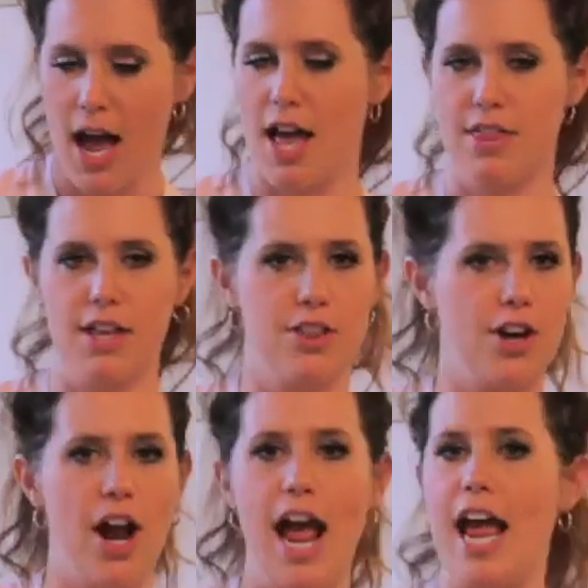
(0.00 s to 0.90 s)
I think
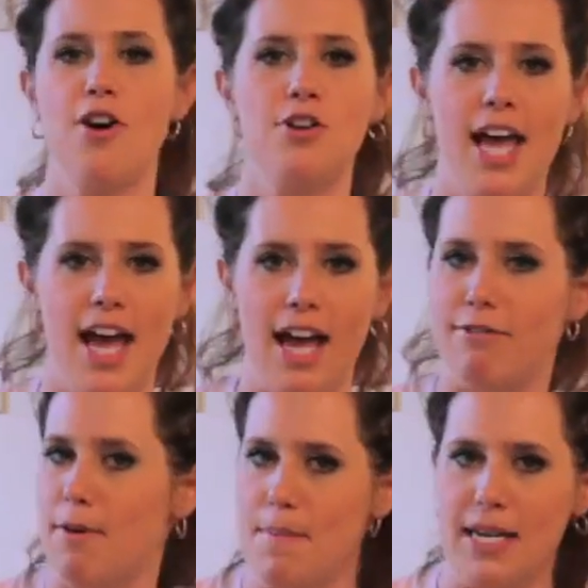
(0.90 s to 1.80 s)
they're A-okay
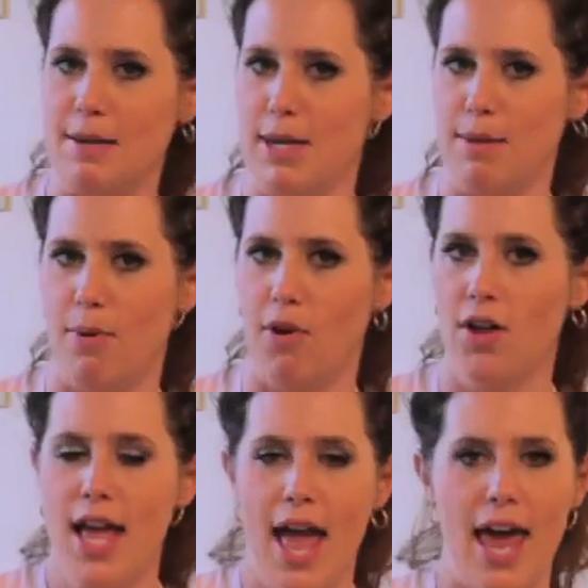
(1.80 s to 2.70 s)
for many people,
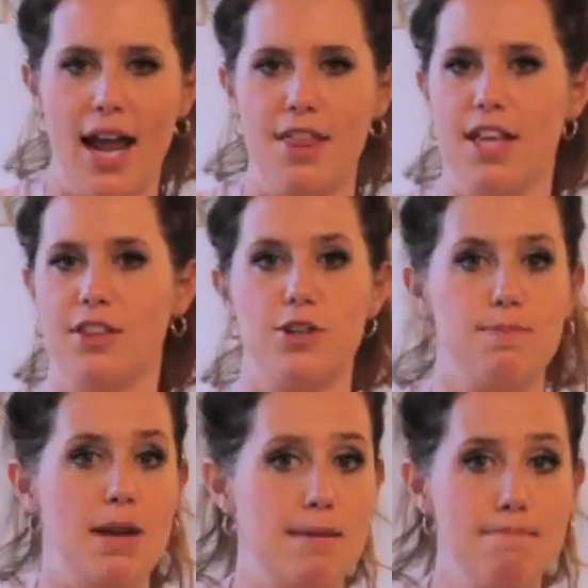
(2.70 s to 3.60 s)
and I think there's
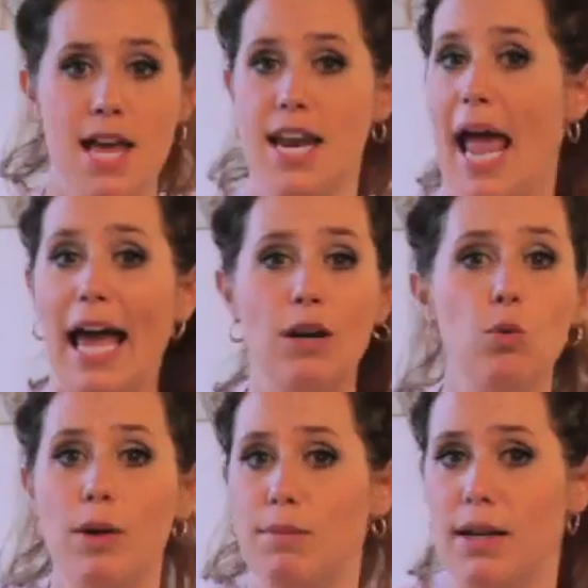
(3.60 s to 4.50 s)
many men and
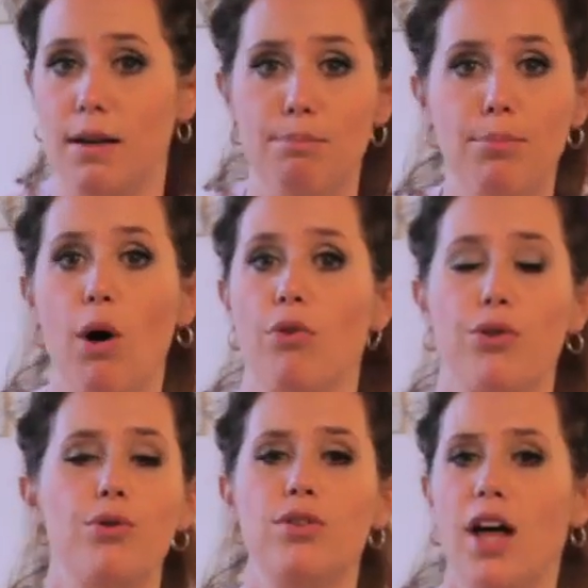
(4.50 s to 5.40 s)
women, both,
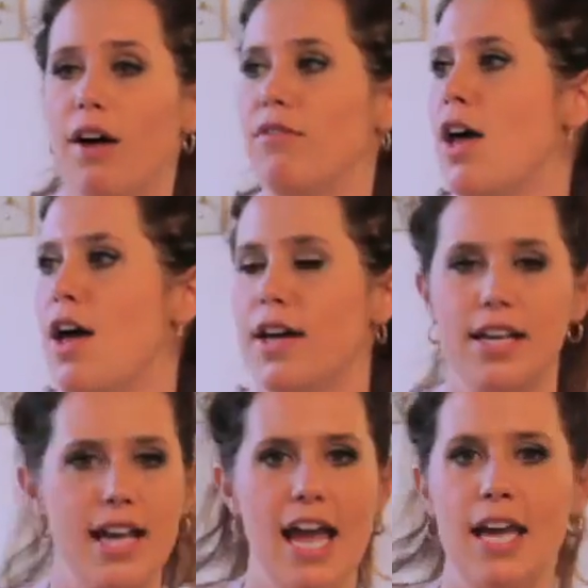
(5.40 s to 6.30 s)
who love
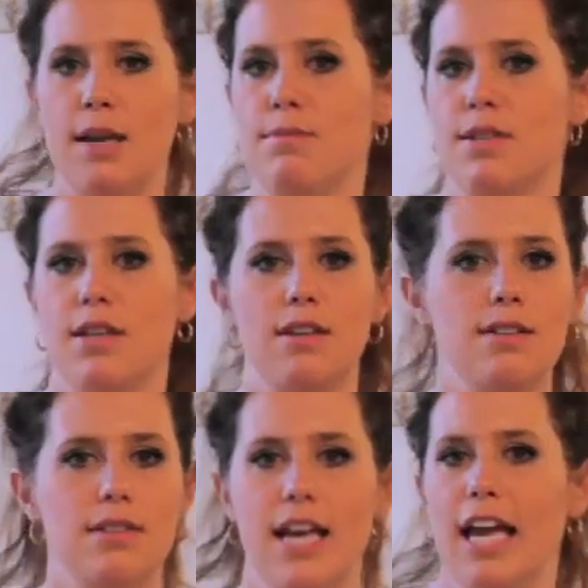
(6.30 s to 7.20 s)
games
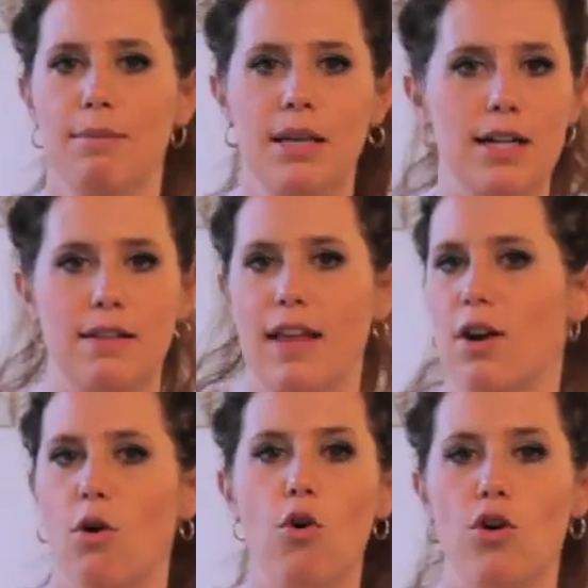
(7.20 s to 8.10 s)
and gaming and
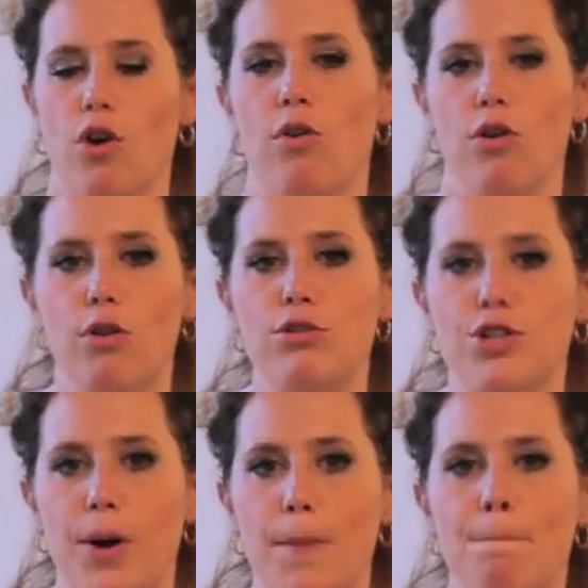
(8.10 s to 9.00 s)
that whole
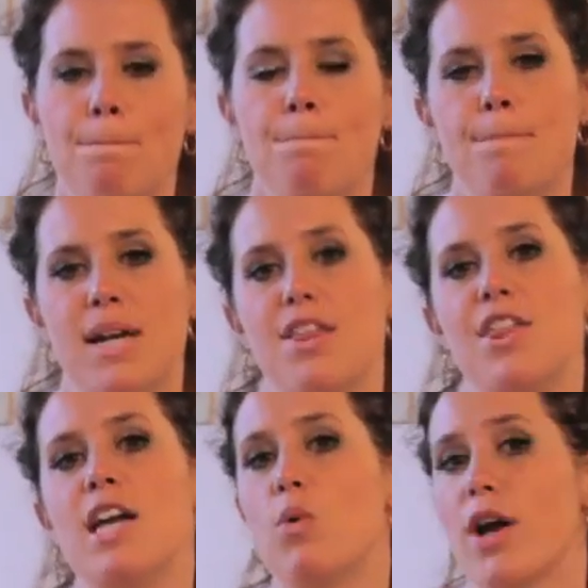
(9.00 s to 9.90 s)
culture. But I
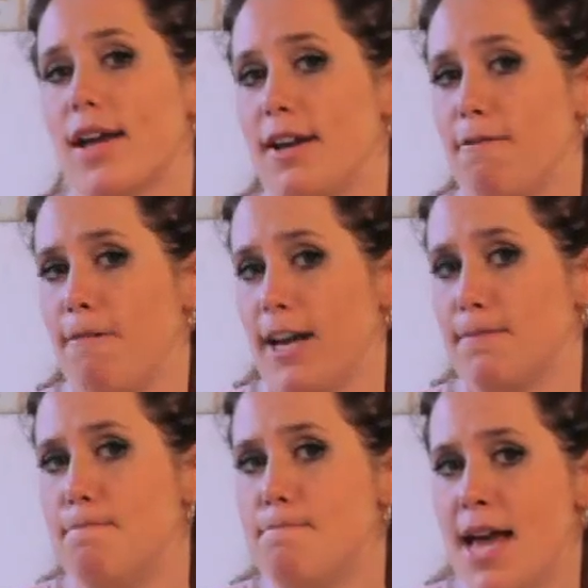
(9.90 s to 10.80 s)
think where it can
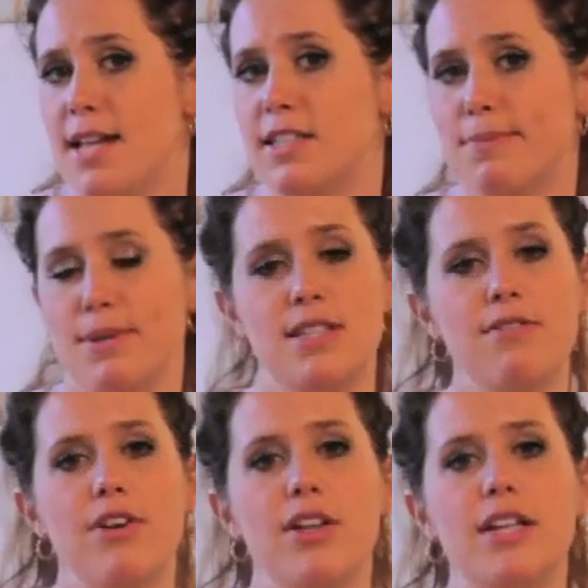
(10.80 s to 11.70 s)
affect men
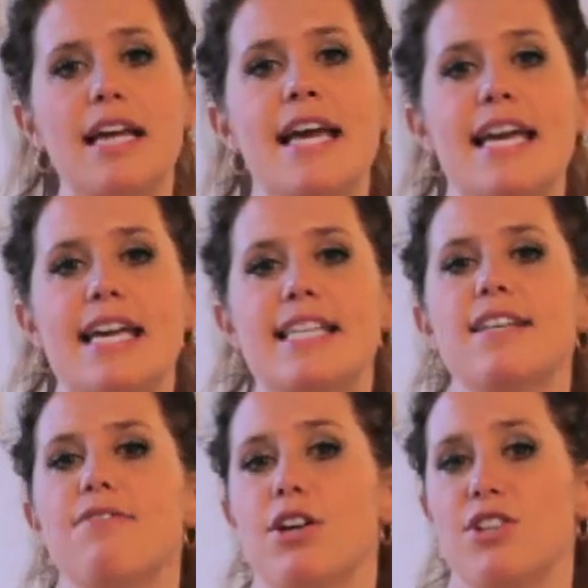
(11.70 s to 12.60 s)
specifically is
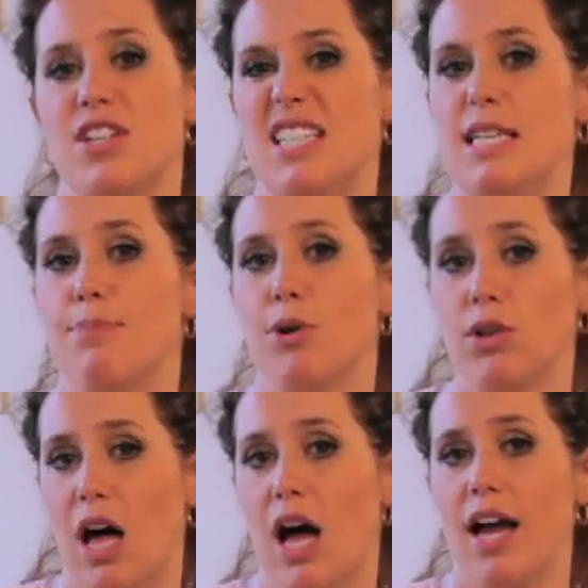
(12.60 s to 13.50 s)
if there's a deeper
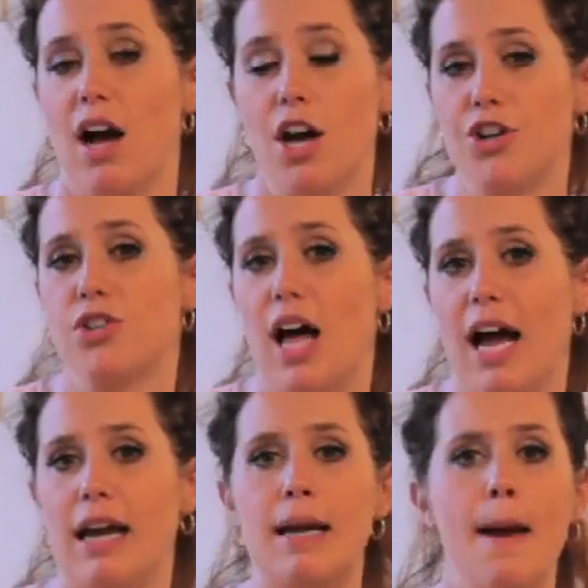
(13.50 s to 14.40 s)

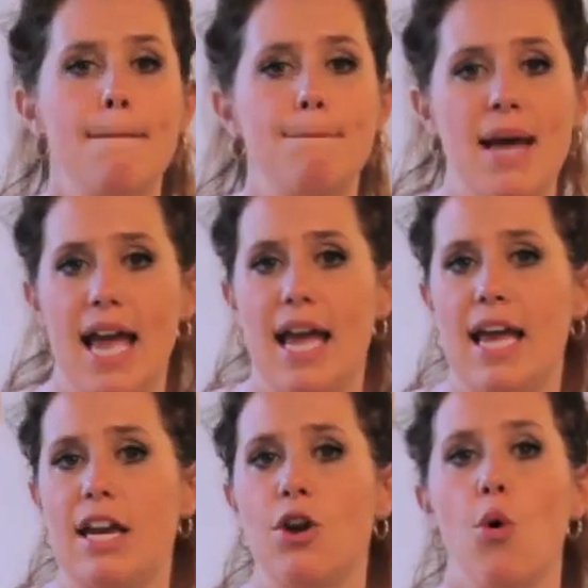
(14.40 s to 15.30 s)
underlying
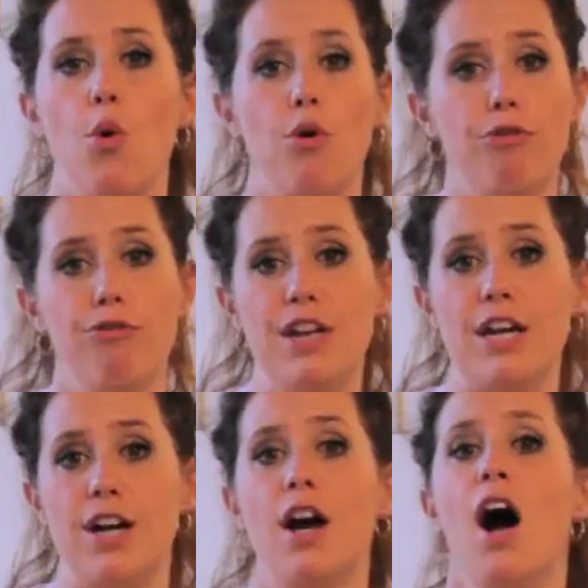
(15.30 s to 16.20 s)
pain or
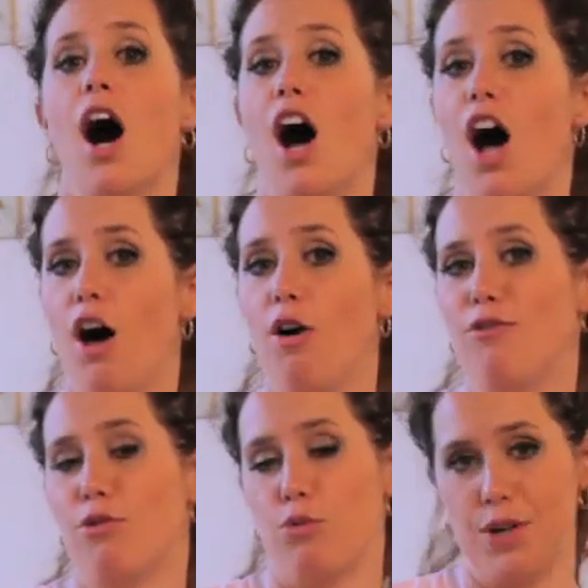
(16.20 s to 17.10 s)
fear
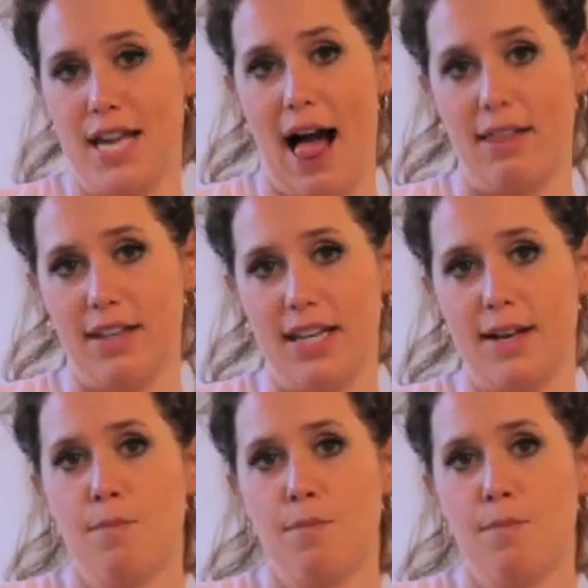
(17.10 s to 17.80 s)
of reality,